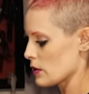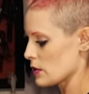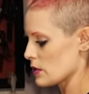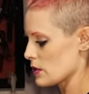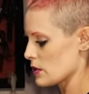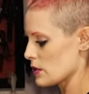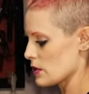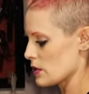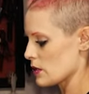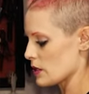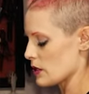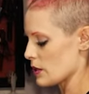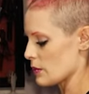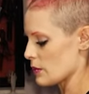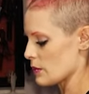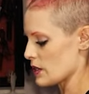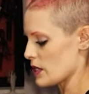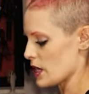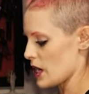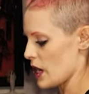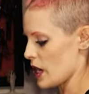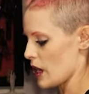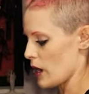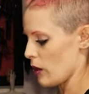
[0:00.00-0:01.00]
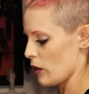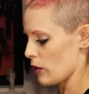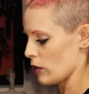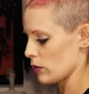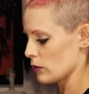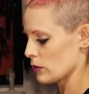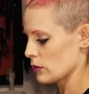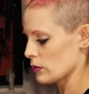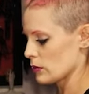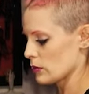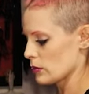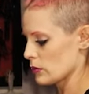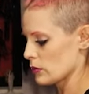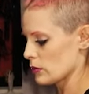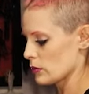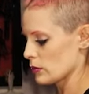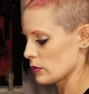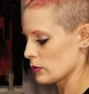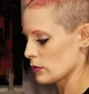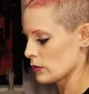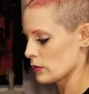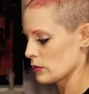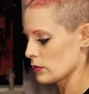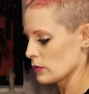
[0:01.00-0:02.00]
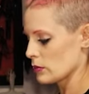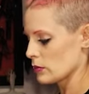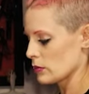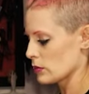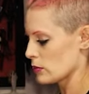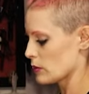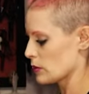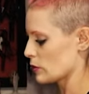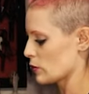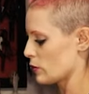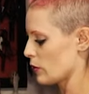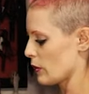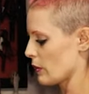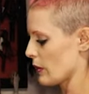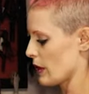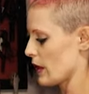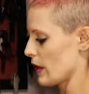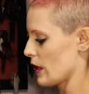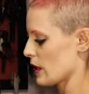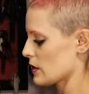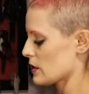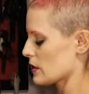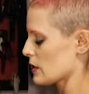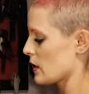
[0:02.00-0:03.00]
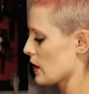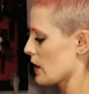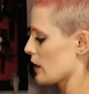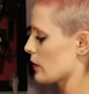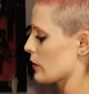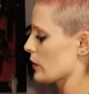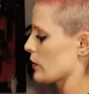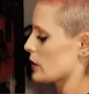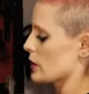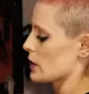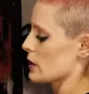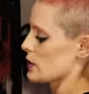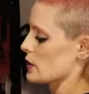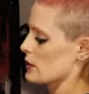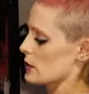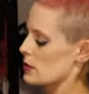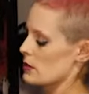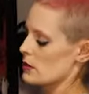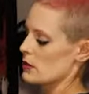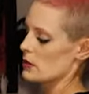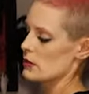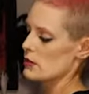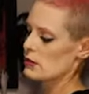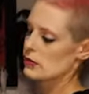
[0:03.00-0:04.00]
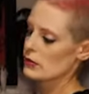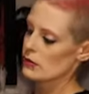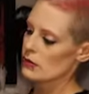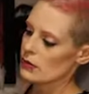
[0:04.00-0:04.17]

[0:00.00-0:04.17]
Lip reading: skim down to where my next layer is.